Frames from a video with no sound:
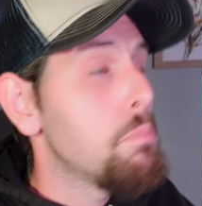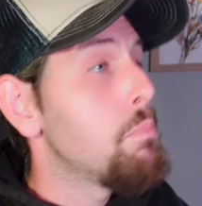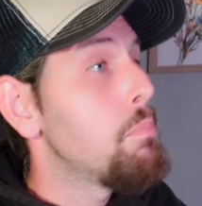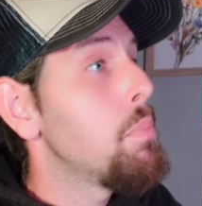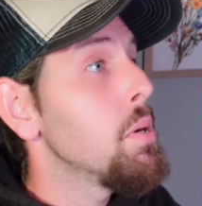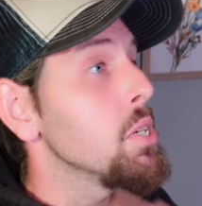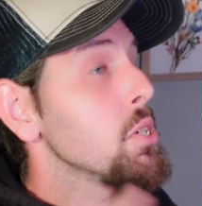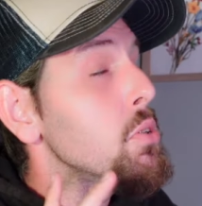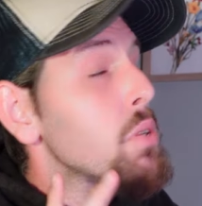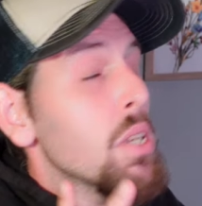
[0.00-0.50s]

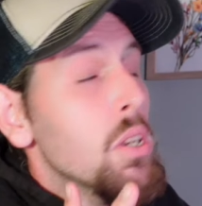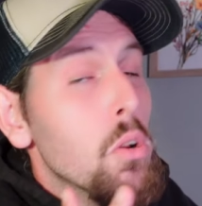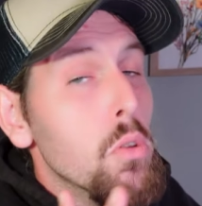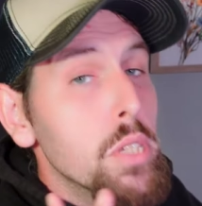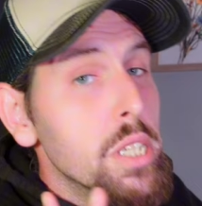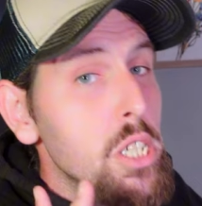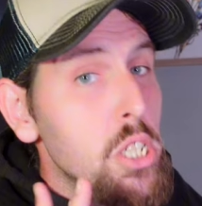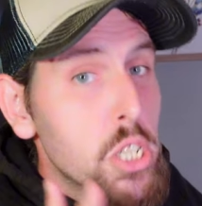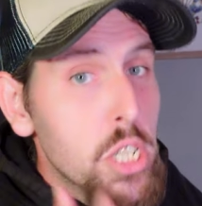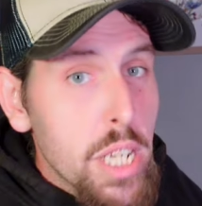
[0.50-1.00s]
but you can
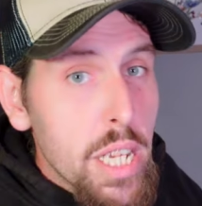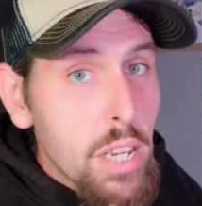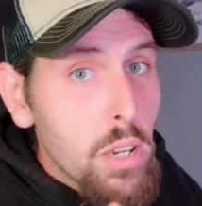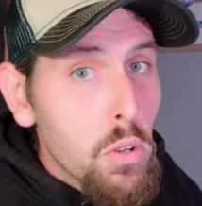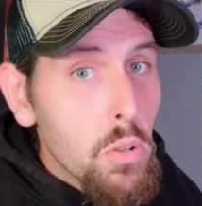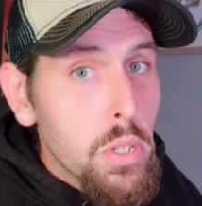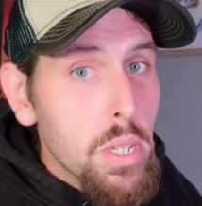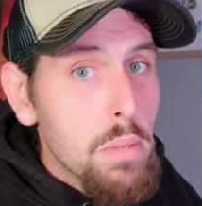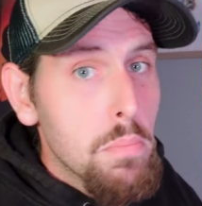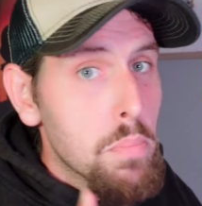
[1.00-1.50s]
only
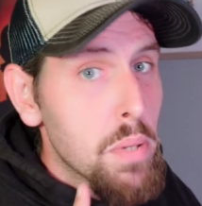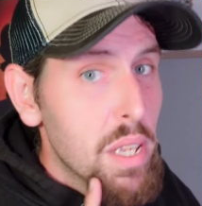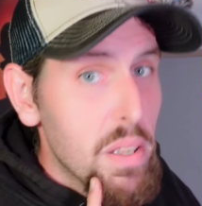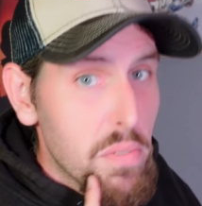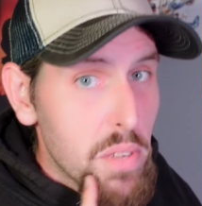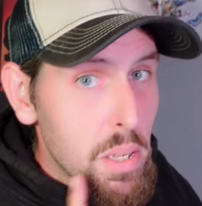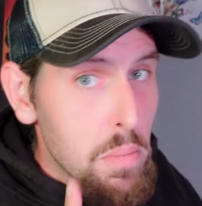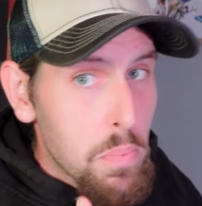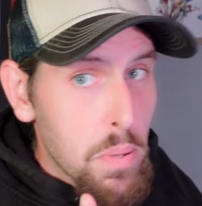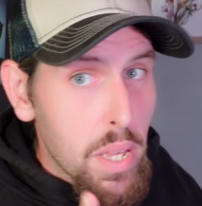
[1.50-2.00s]
shield in
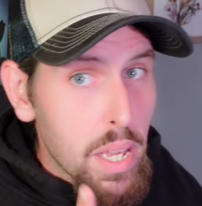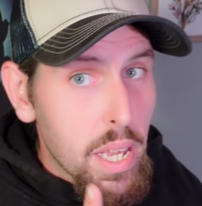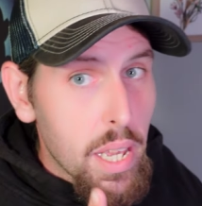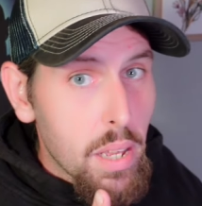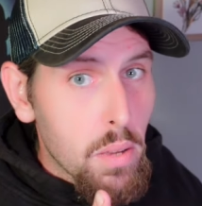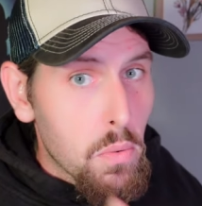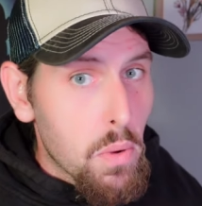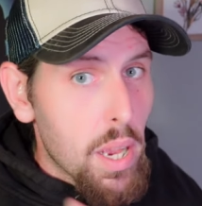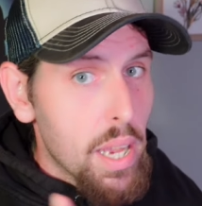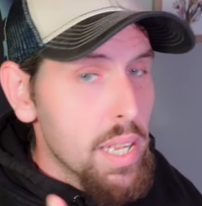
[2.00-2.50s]

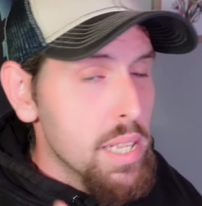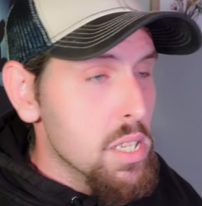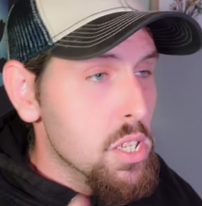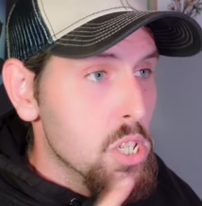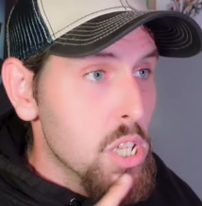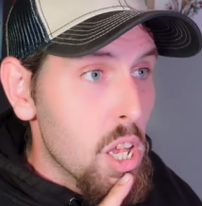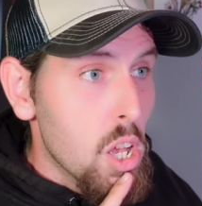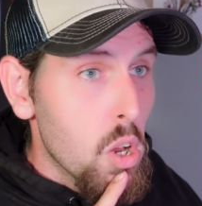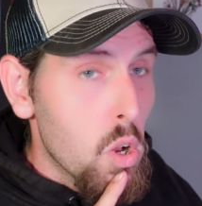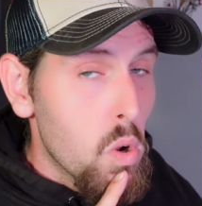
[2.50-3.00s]
PvP, right?
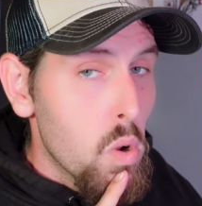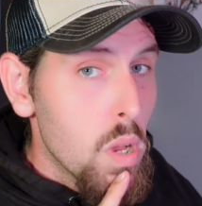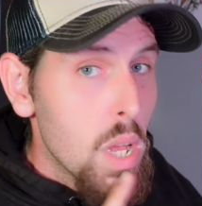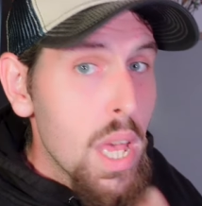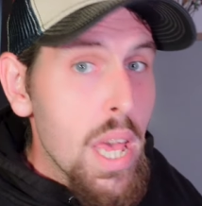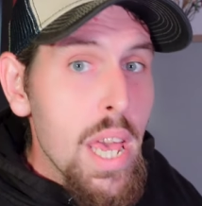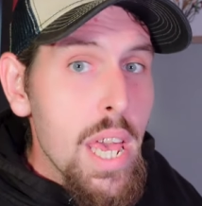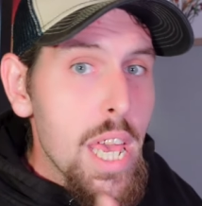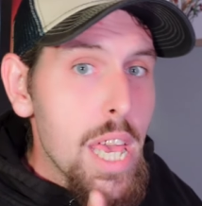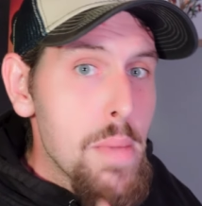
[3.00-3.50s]
So,
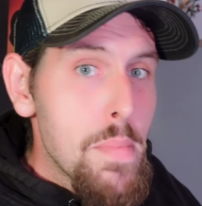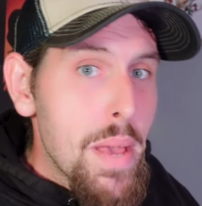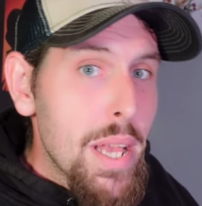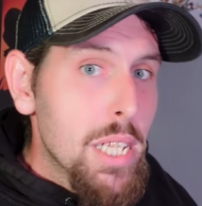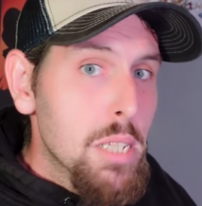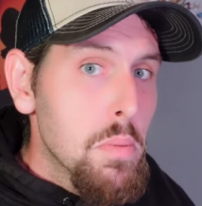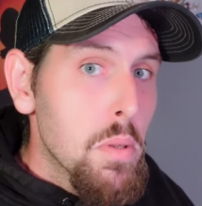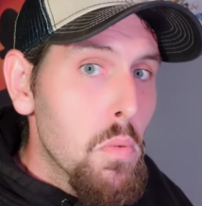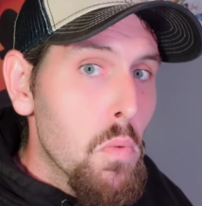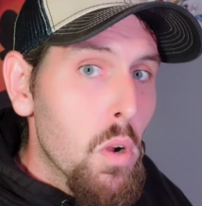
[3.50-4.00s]
it
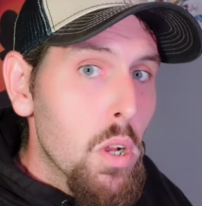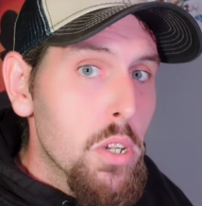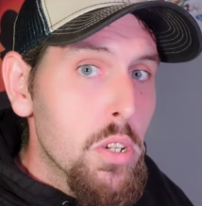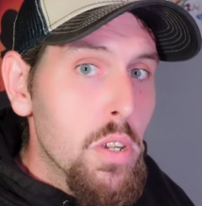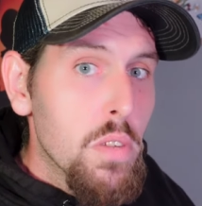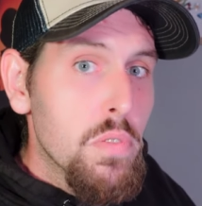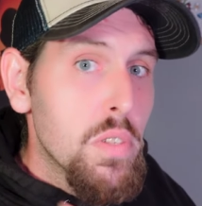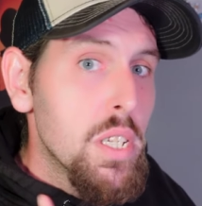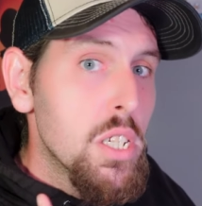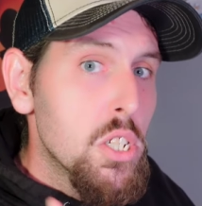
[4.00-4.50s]
makes me wonder
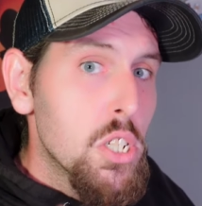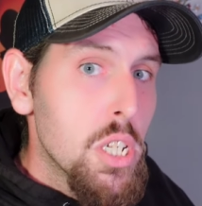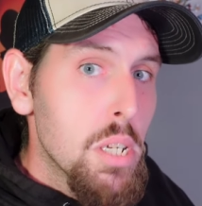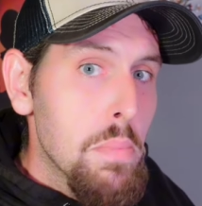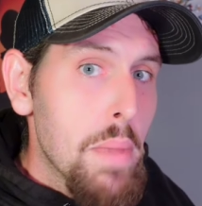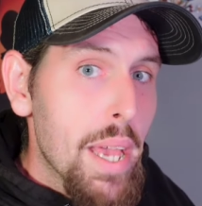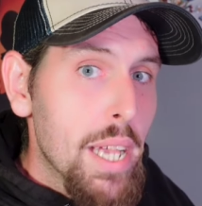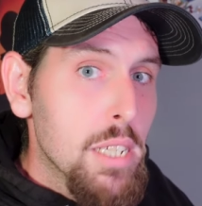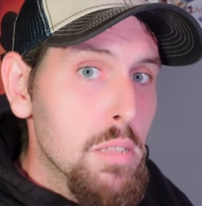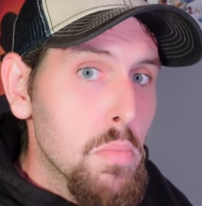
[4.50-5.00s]
if these
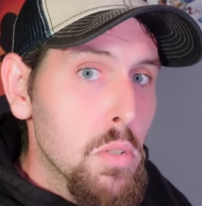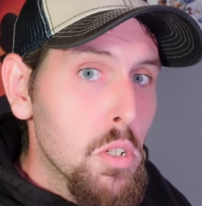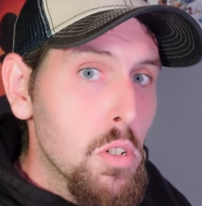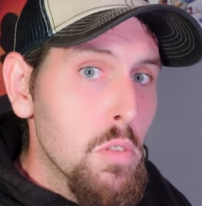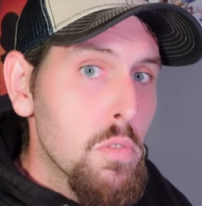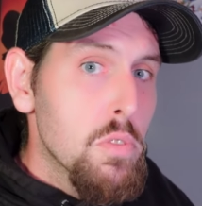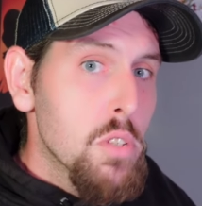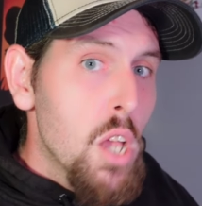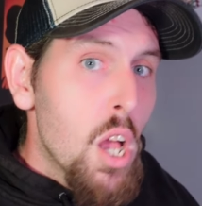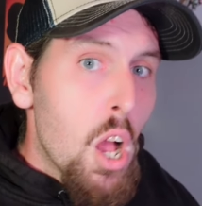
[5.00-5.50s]
G-Max
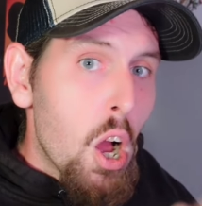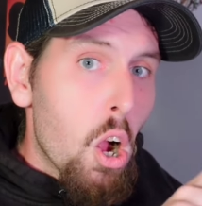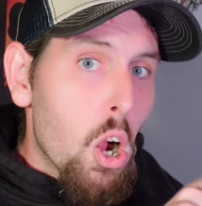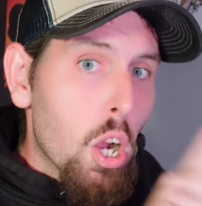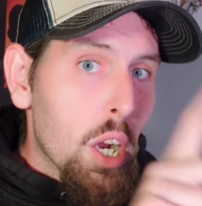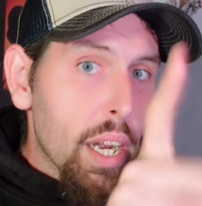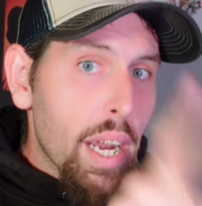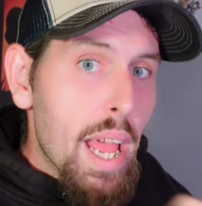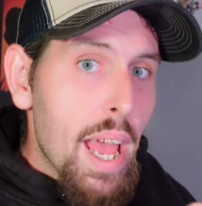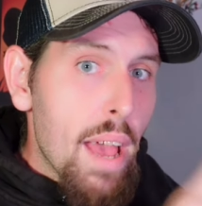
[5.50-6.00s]
moves
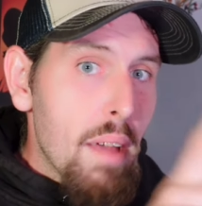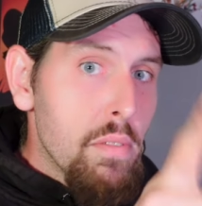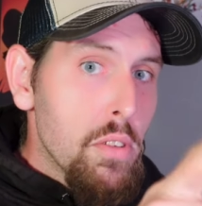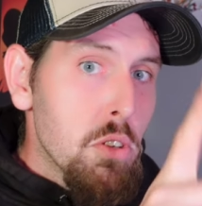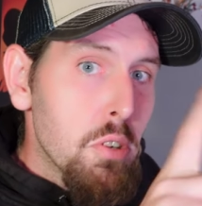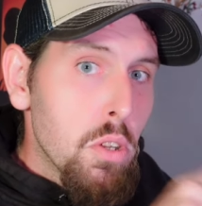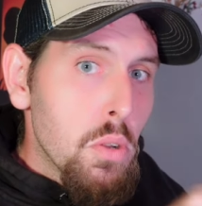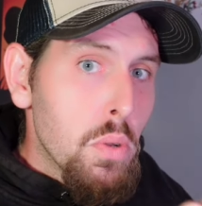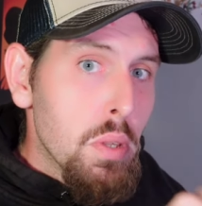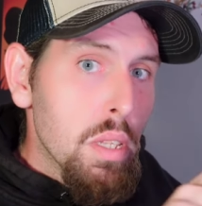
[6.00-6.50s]
are going to have you
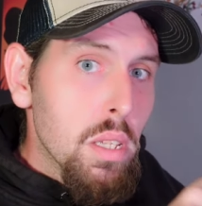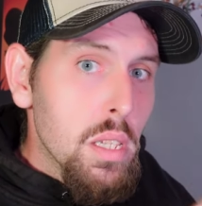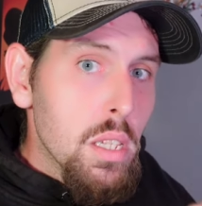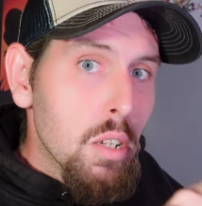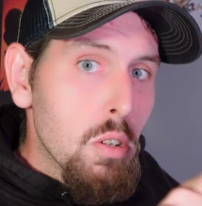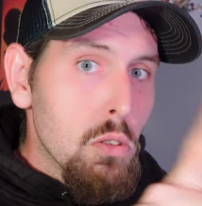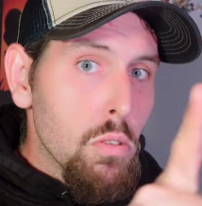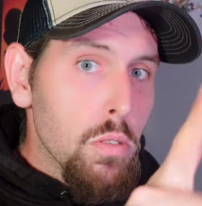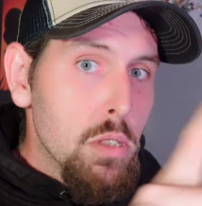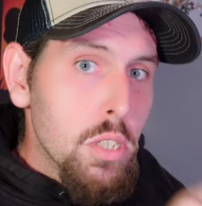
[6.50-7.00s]
doing the
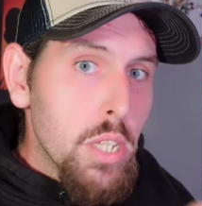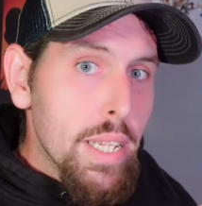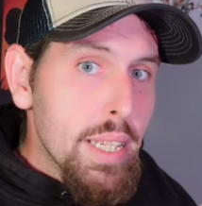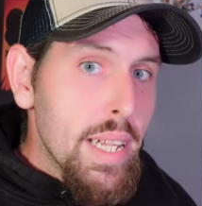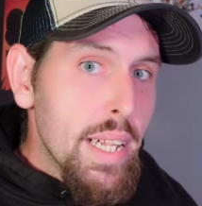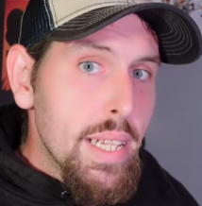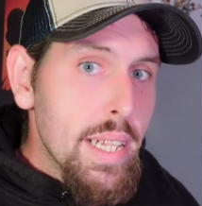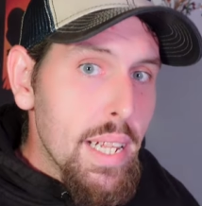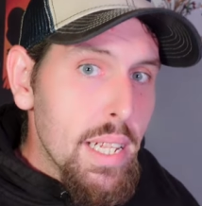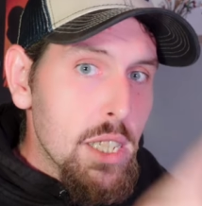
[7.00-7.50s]
little tick,
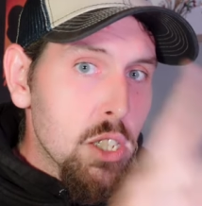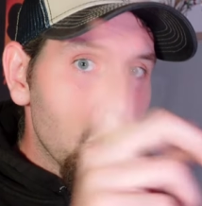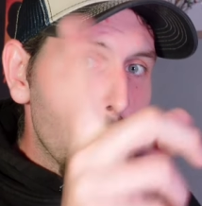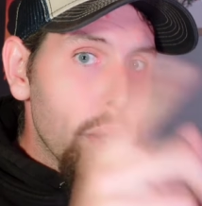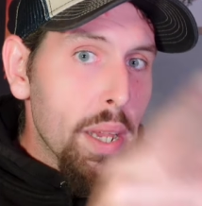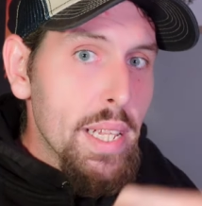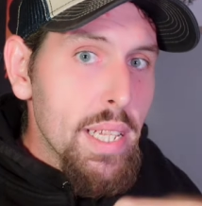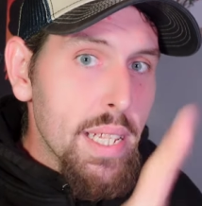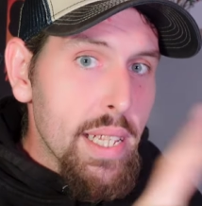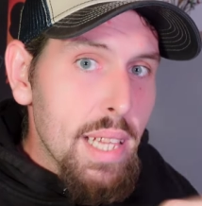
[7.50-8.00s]
tick, tick,
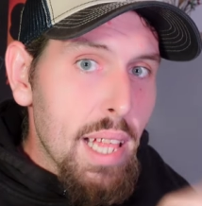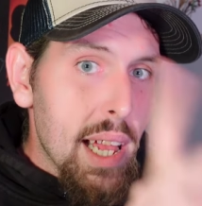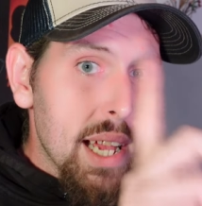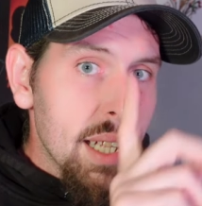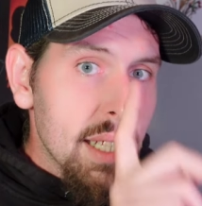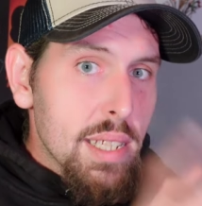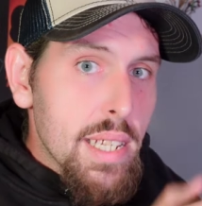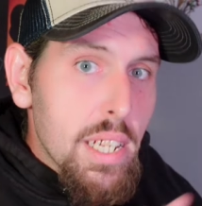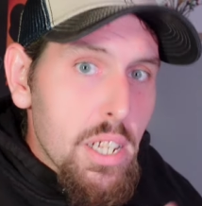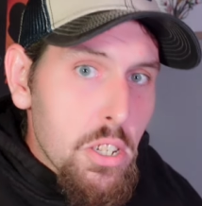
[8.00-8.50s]
squiggly
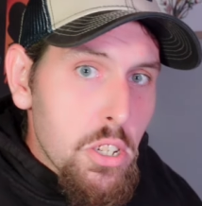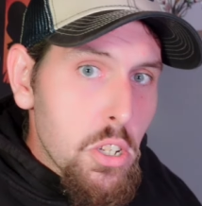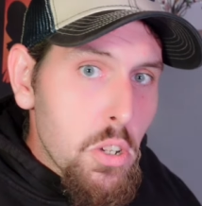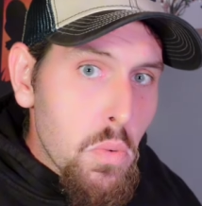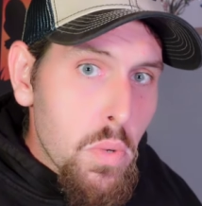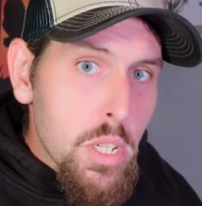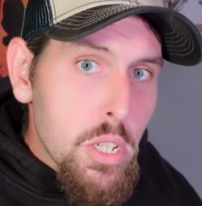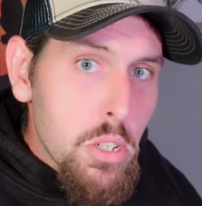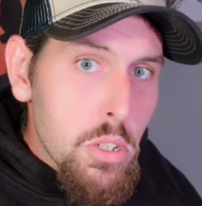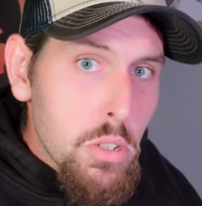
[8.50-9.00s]
lines like you do
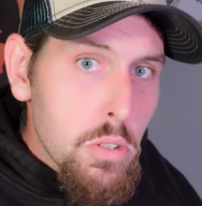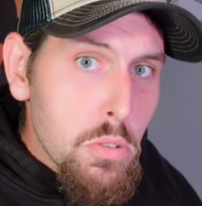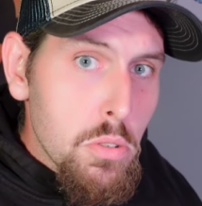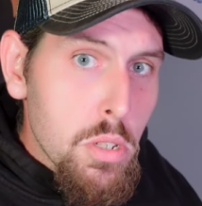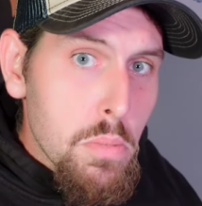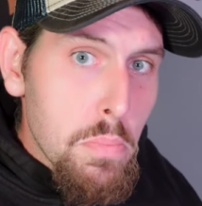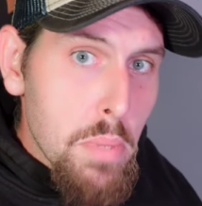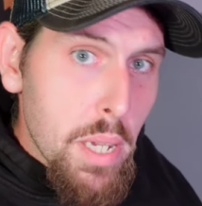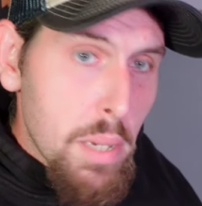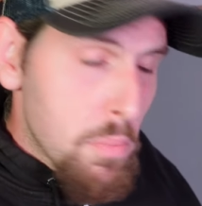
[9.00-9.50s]
when you use
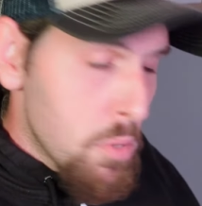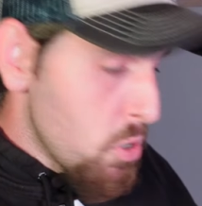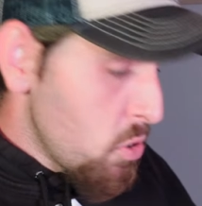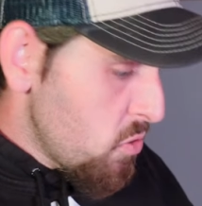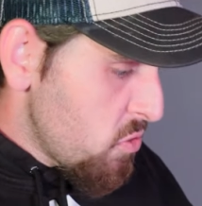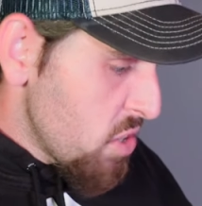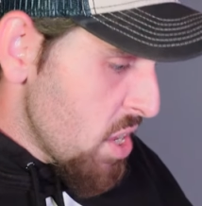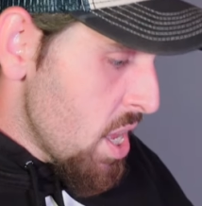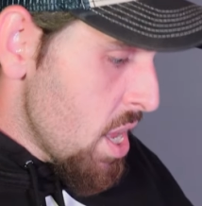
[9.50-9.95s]
a big move,